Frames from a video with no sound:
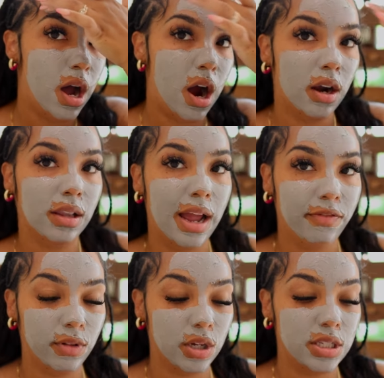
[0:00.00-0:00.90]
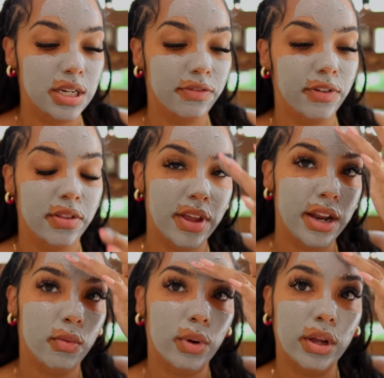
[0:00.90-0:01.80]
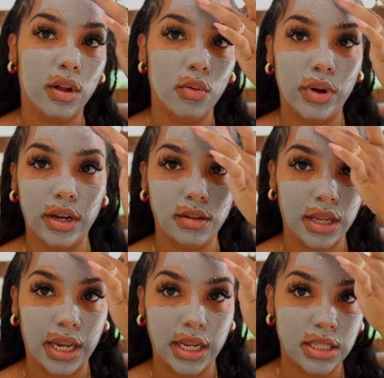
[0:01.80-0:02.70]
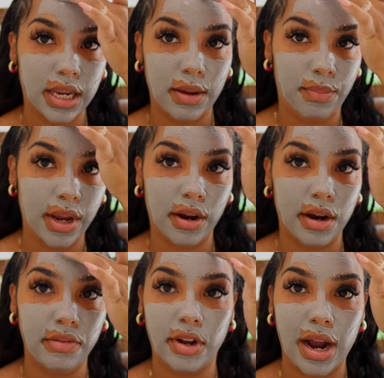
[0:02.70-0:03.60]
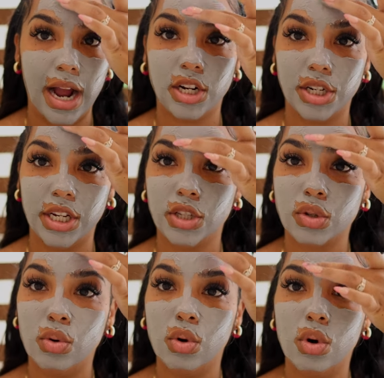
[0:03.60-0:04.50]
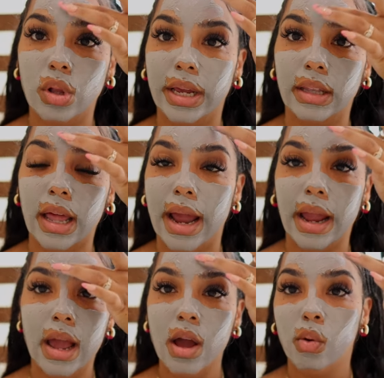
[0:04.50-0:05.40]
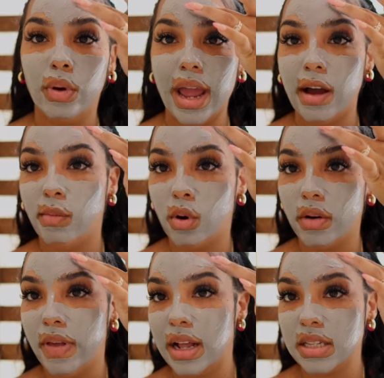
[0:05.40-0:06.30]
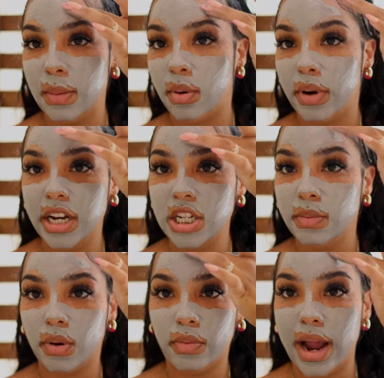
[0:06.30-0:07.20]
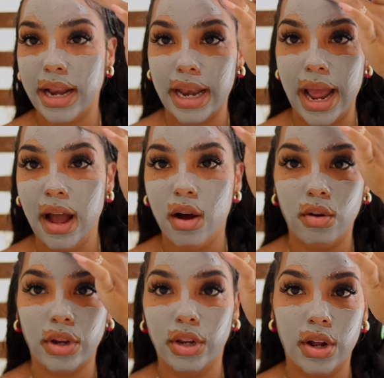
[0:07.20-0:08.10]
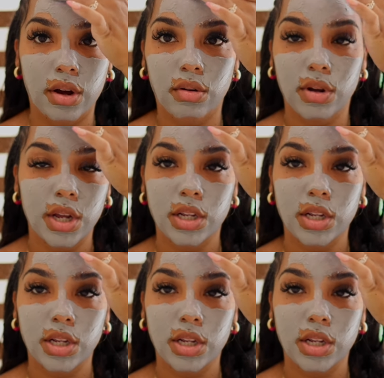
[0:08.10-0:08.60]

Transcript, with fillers: our life looks different than it will when the kids get bigger and they're actually in school and like we have more of that separation, but right now, you know,